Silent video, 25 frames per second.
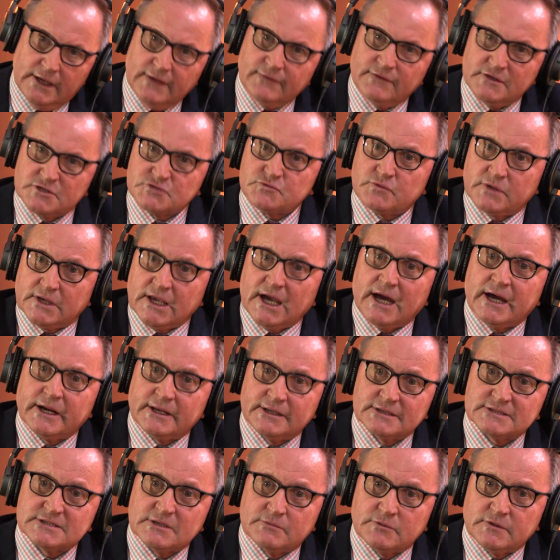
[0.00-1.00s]
in this regard
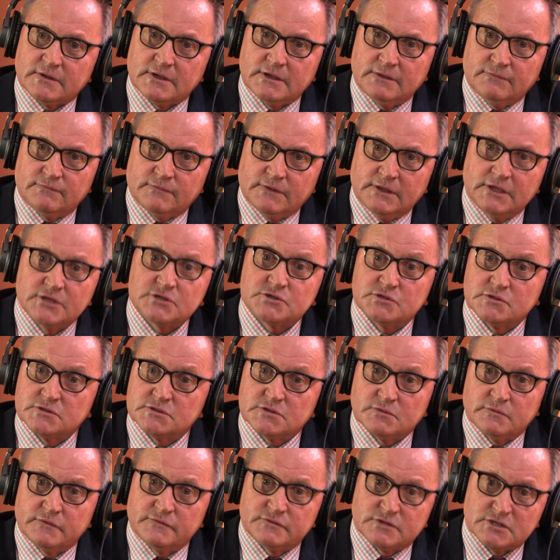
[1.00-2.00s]
in some of the, the issues
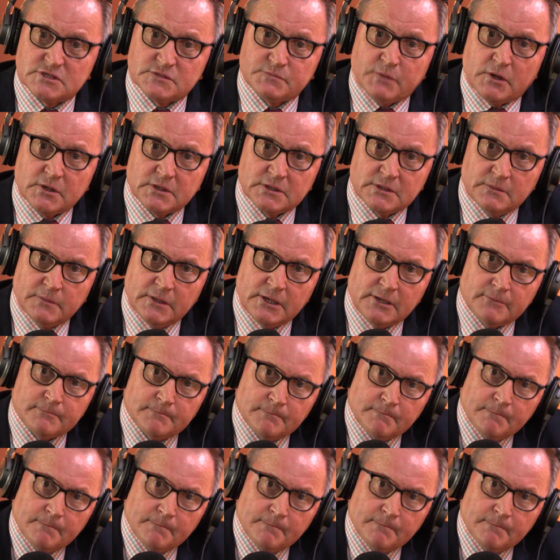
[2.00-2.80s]
that we've just spoken about?